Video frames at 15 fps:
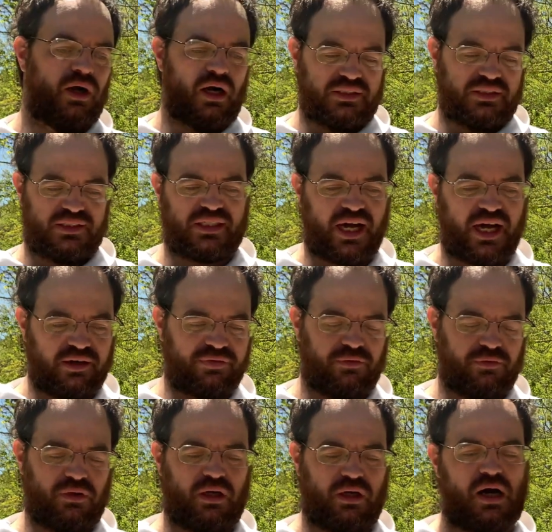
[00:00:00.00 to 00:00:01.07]
side of
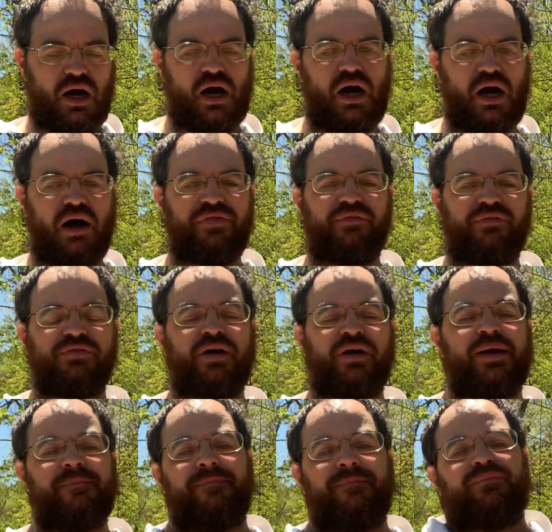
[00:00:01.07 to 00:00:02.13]
the
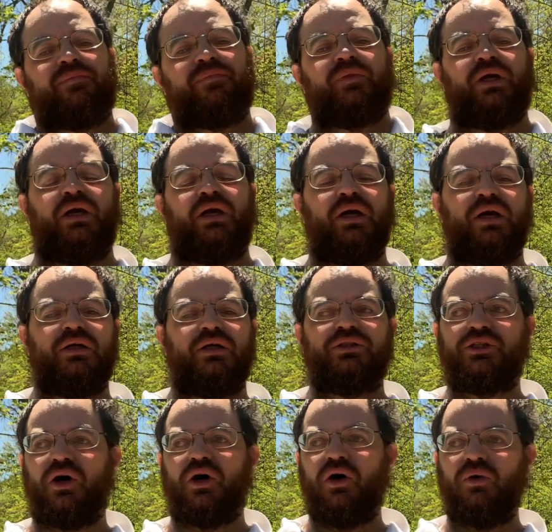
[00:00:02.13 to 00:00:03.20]
frame.
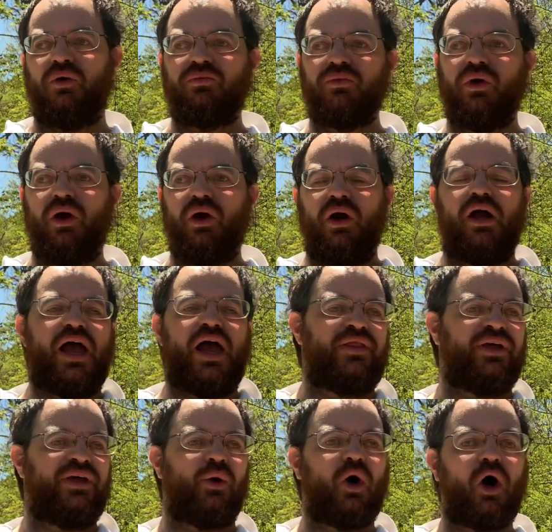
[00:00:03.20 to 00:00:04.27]
So, and
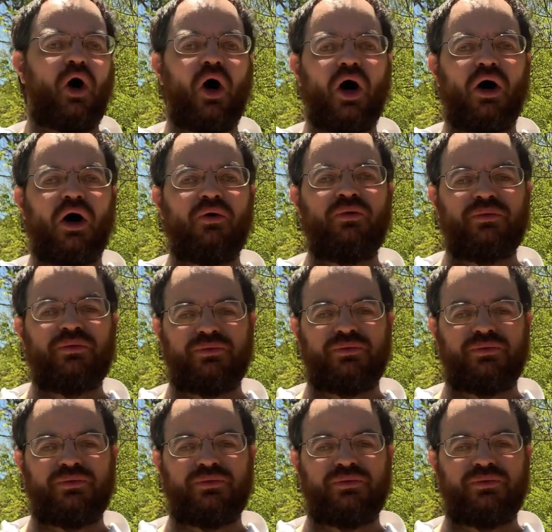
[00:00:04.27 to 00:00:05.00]
they were all